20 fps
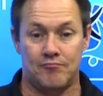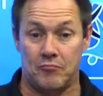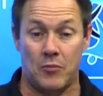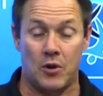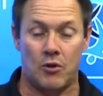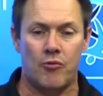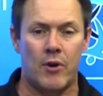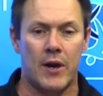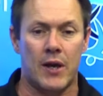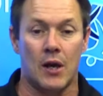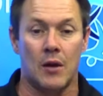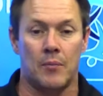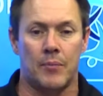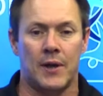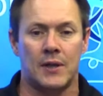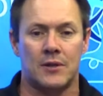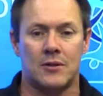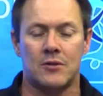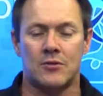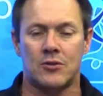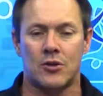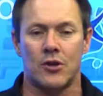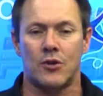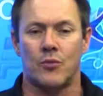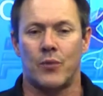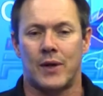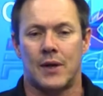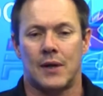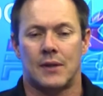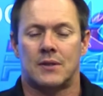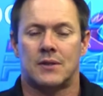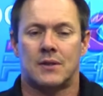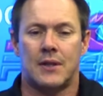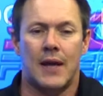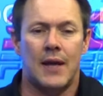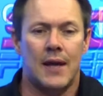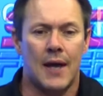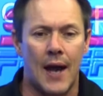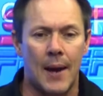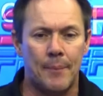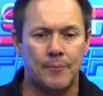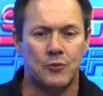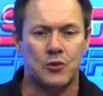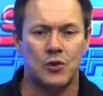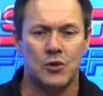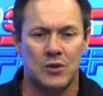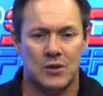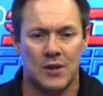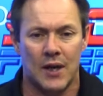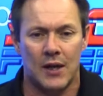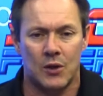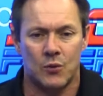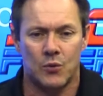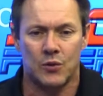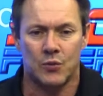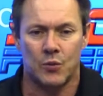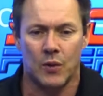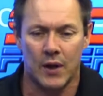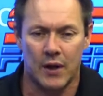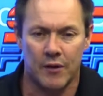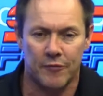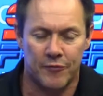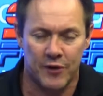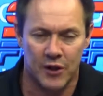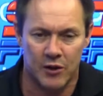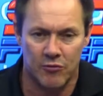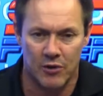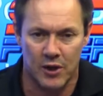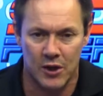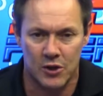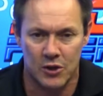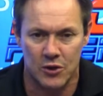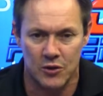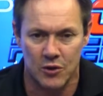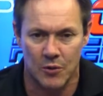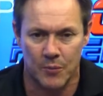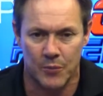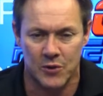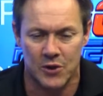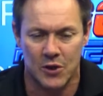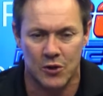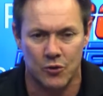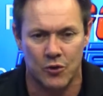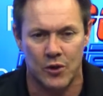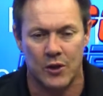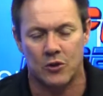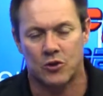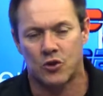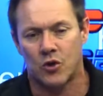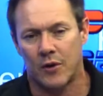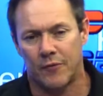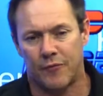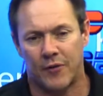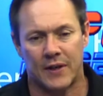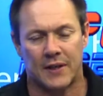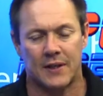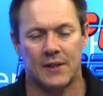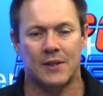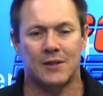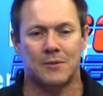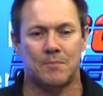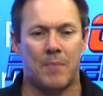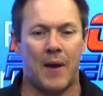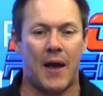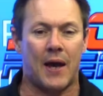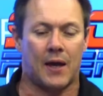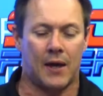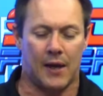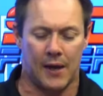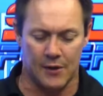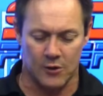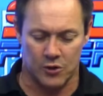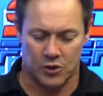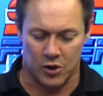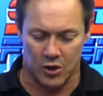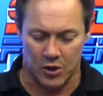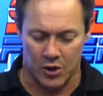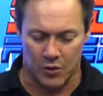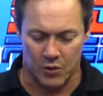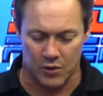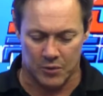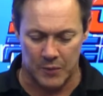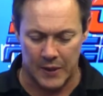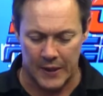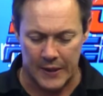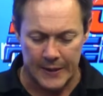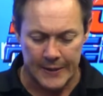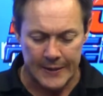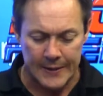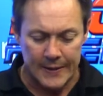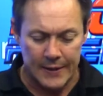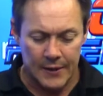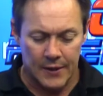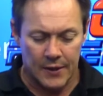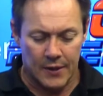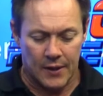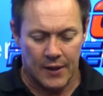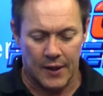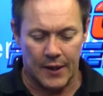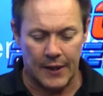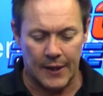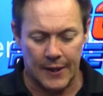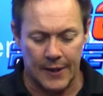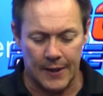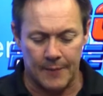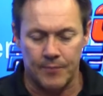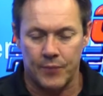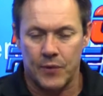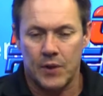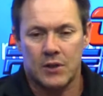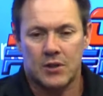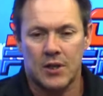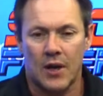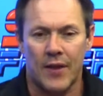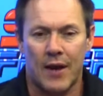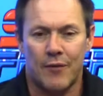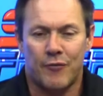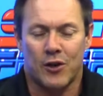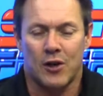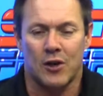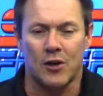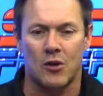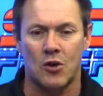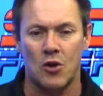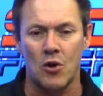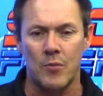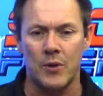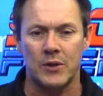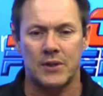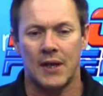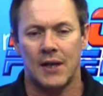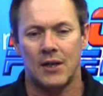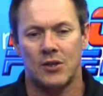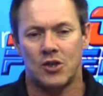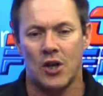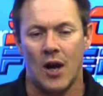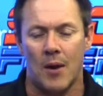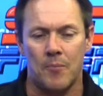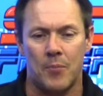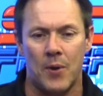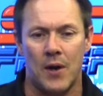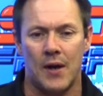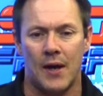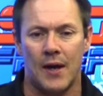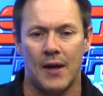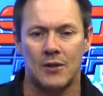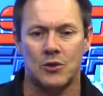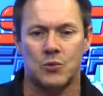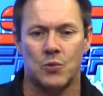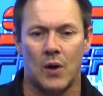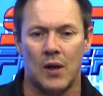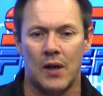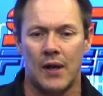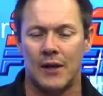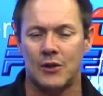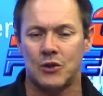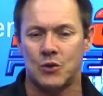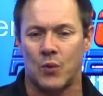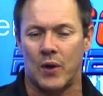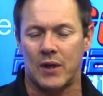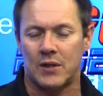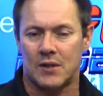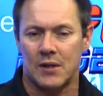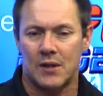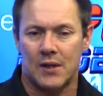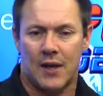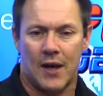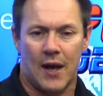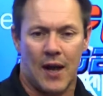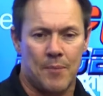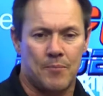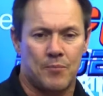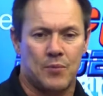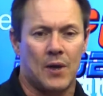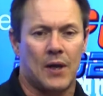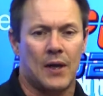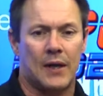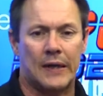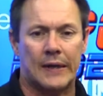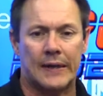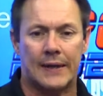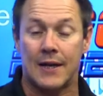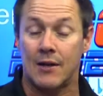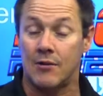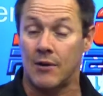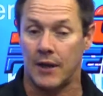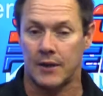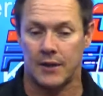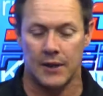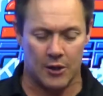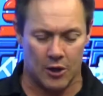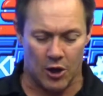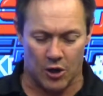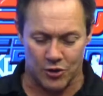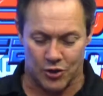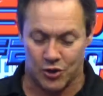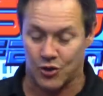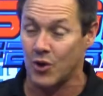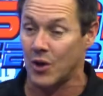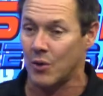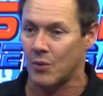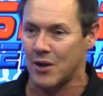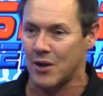on a regular basis, so that we can stay up to date with what our federations are busy doing. Troy Futter is back in studio with me, South African Kumite champion, as well as Western Cape karate coach. Troy,